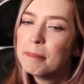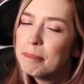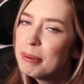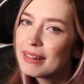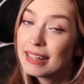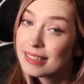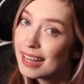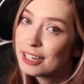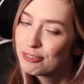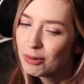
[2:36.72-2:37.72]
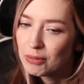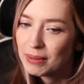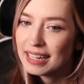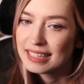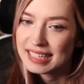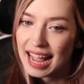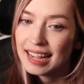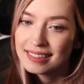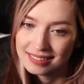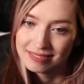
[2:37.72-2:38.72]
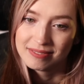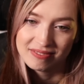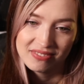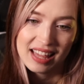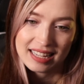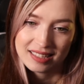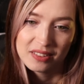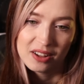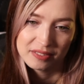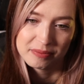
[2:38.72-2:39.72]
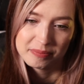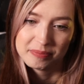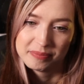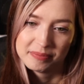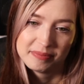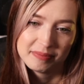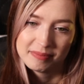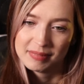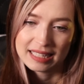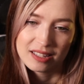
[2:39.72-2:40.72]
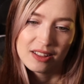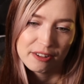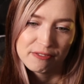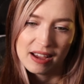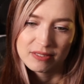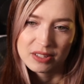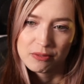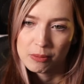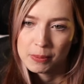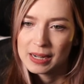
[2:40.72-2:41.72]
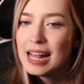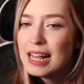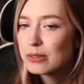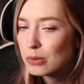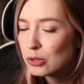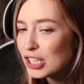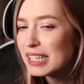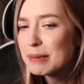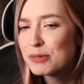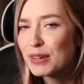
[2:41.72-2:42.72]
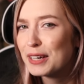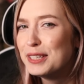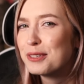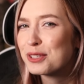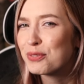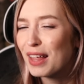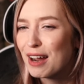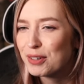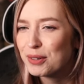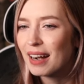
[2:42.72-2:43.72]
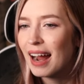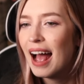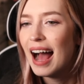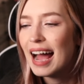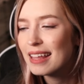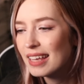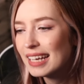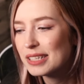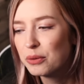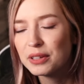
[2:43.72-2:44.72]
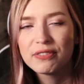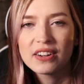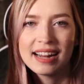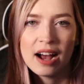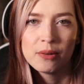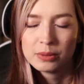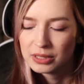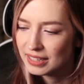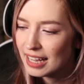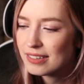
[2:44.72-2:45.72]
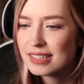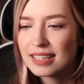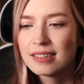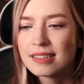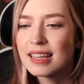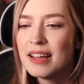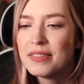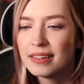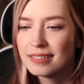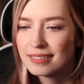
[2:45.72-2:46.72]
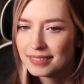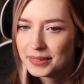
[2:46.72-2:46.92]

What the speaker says: but that's 94 ratings, and that's a lot of 5s and 4 points. So she seems very useful everywhere. I think it's only fair now. We'll look at her skills and then